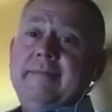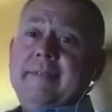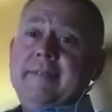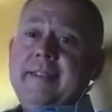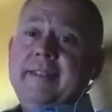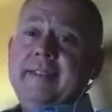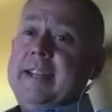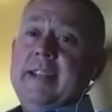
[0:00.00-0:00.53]

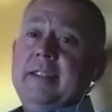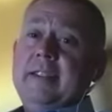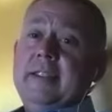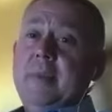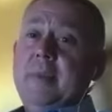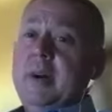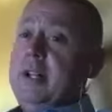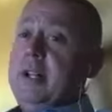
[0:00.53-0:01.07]
they get the
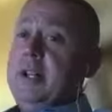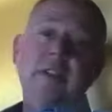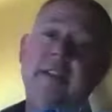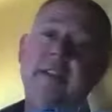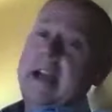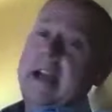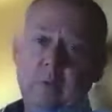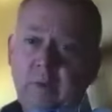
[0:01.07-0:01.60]
munchies
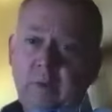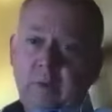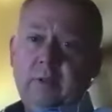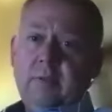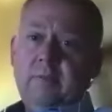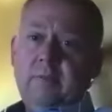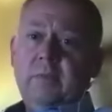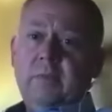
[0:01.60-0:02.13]
afterwards.
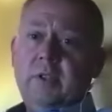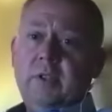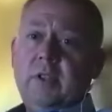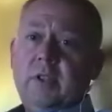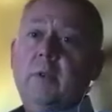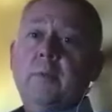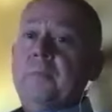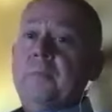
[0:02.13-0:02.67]

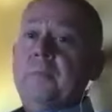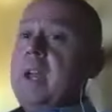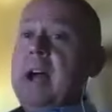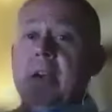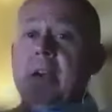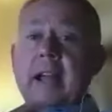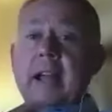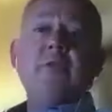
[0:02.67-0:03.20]
So our
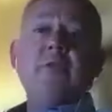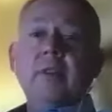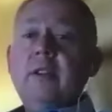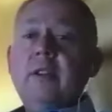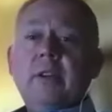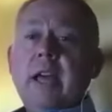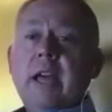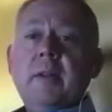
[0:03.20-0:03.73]
natural
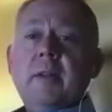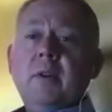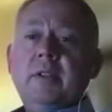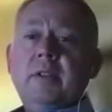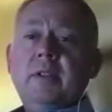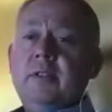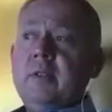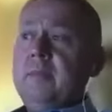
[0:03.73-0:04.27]
endocannabinoid
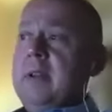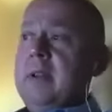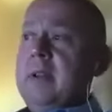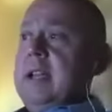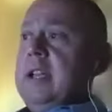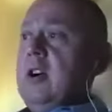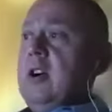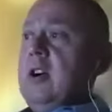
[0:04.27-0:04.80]
system,
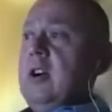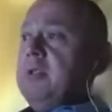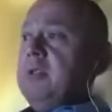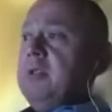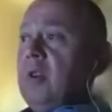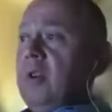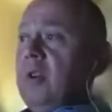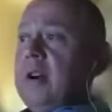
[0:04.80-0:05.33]
helps
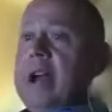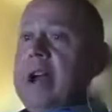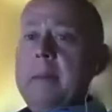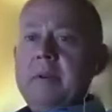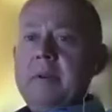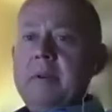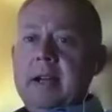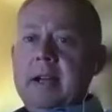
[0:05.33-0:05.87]
control our
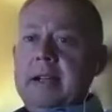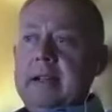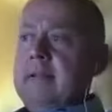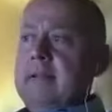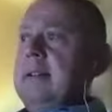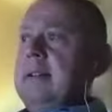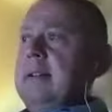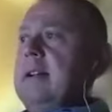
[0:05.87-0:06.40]
appetite.
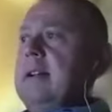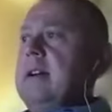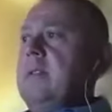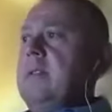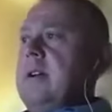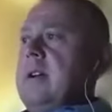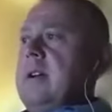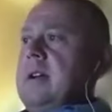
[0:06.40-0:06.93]

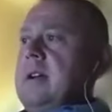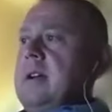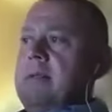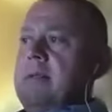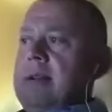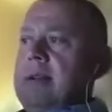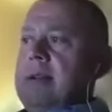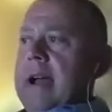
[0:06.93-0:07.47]

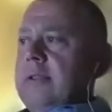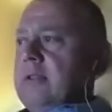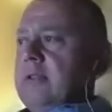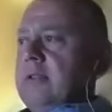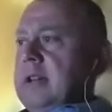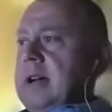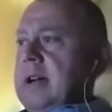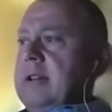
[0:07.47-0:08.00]

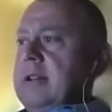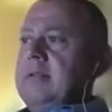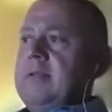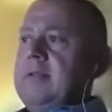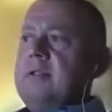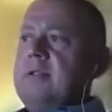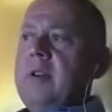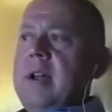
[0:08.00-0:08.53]
Exercise,
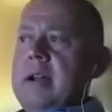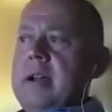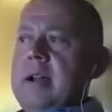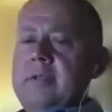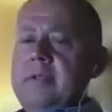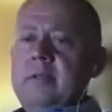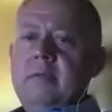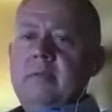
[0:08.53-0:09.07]

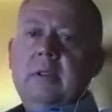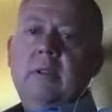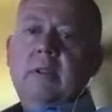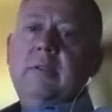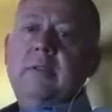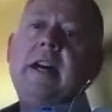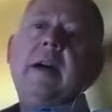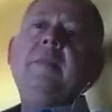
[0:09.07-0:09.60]
stress, the
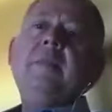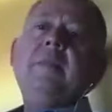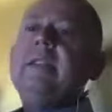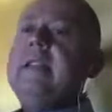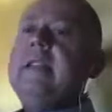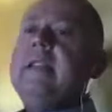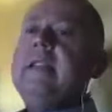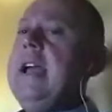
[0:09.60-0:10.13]
time of
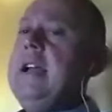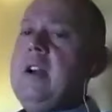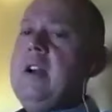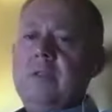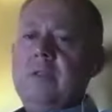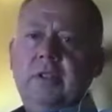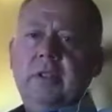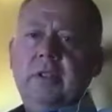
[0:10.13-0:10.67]
day
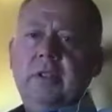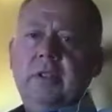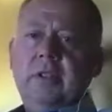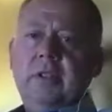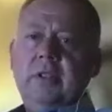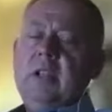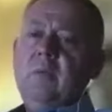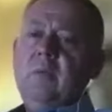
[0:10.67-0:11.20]
causes a different,
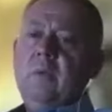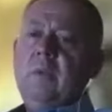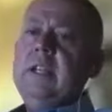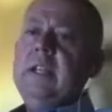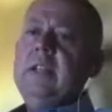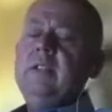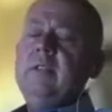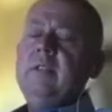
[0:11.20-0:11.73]

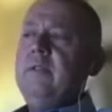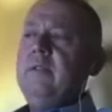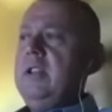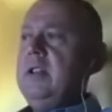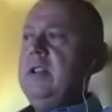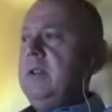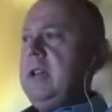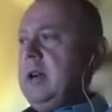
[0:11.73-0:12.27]
release of those
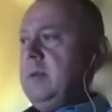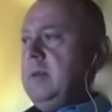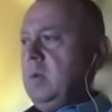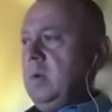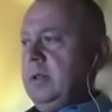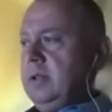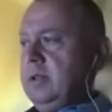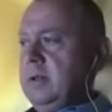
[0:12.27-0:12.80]

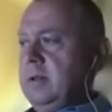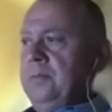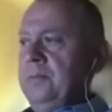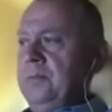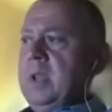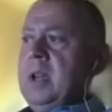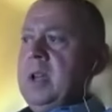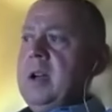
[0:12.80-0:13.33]
endocannabinoids.
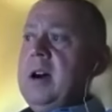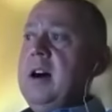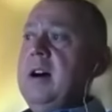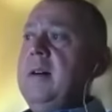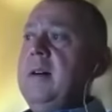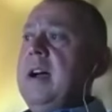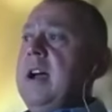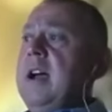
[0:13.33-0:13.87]

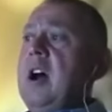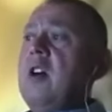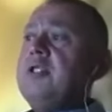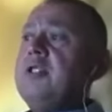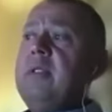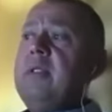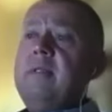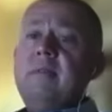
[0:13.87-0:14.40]
It
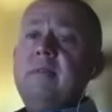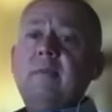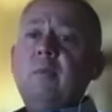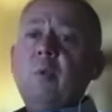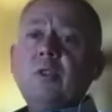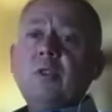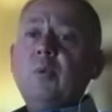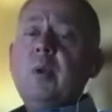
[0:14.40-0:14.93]
also
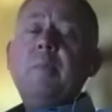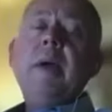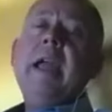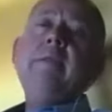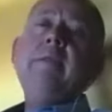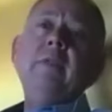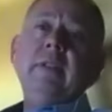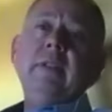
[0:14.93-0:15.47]
works with
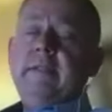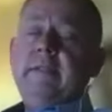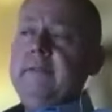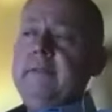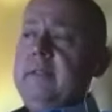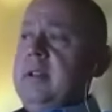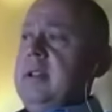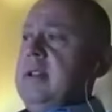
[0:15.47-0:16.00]
pain relief.
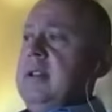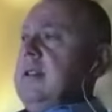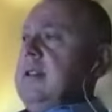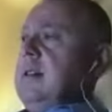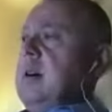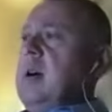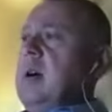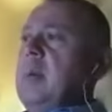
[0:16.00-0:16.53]

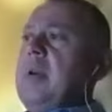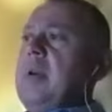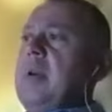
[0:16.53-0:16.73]
A prime